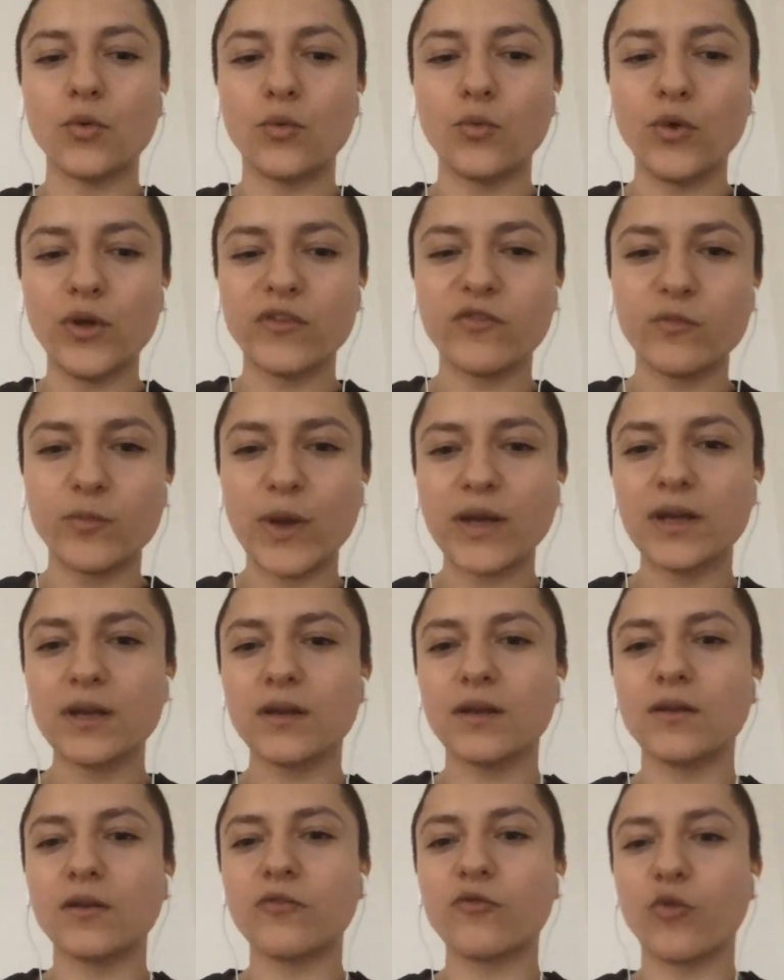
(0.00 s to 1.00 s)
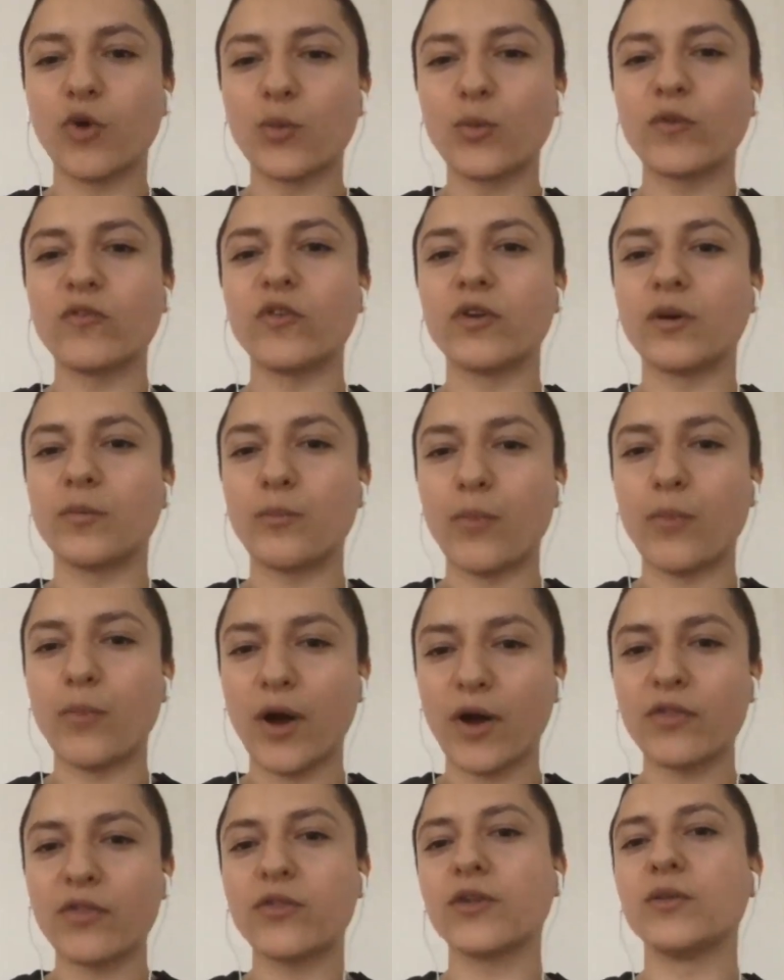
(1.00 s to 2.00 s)
We've made it in a form of a
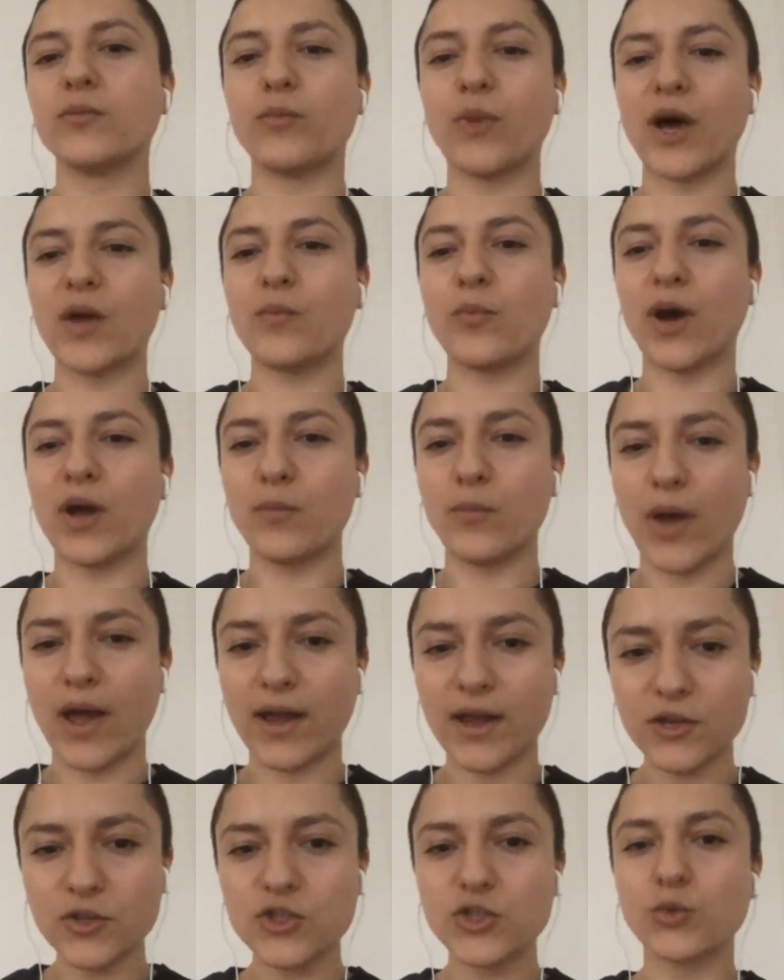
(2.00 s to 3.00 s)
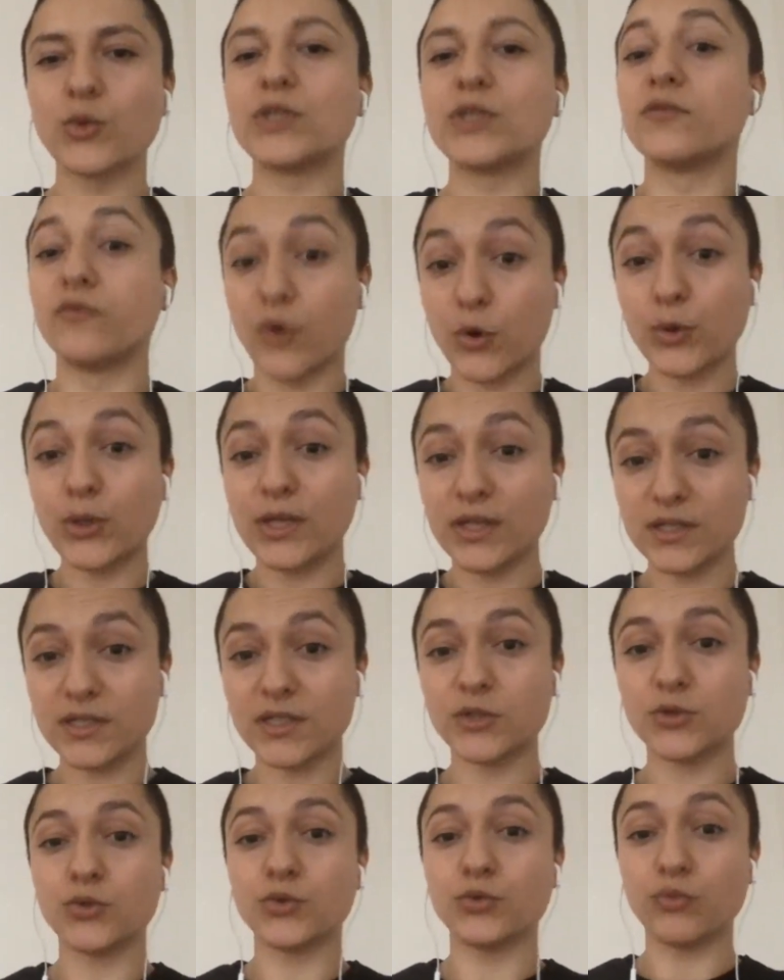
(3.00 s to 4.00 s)
Python PyPy package, so it's very
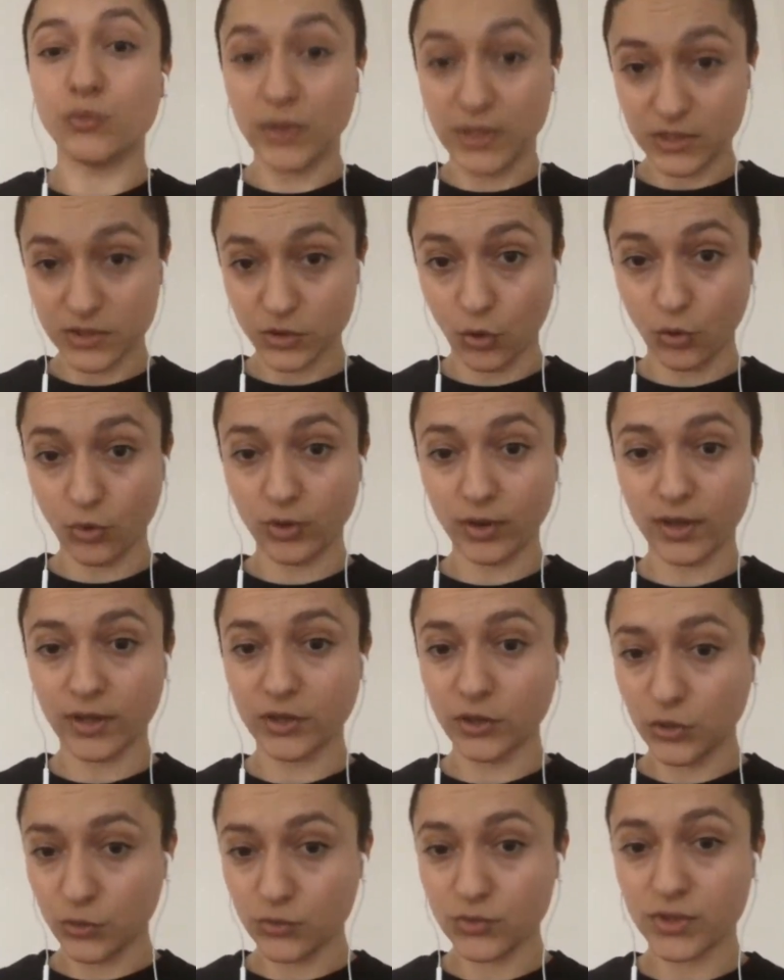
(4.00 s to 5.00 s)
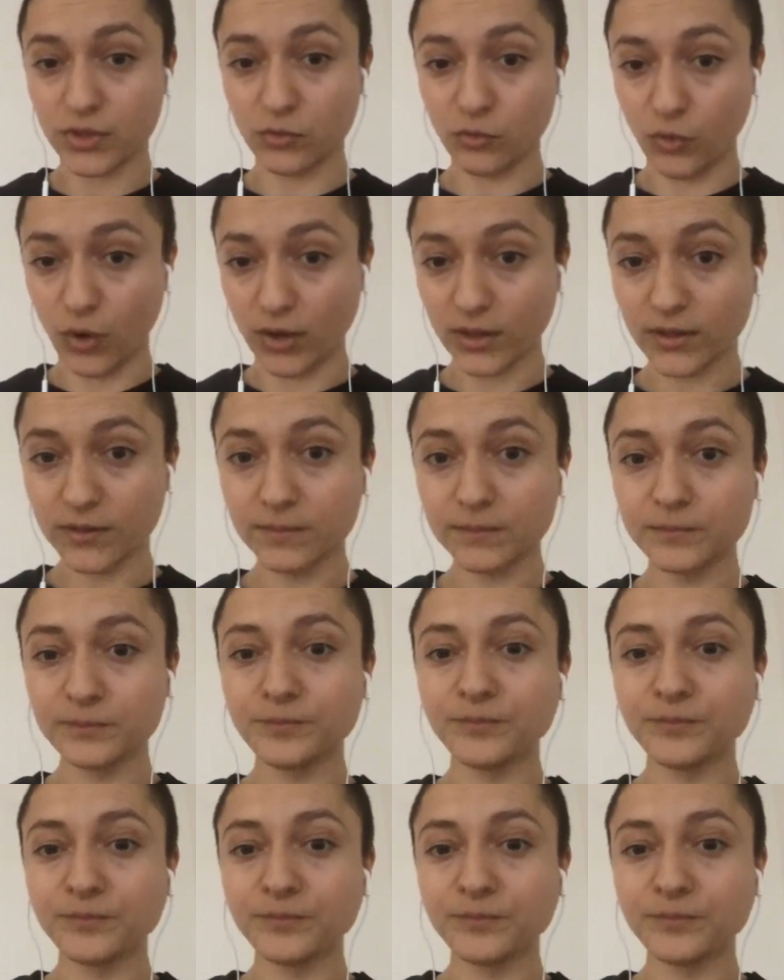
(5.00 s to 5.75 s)
easy to install and use and run.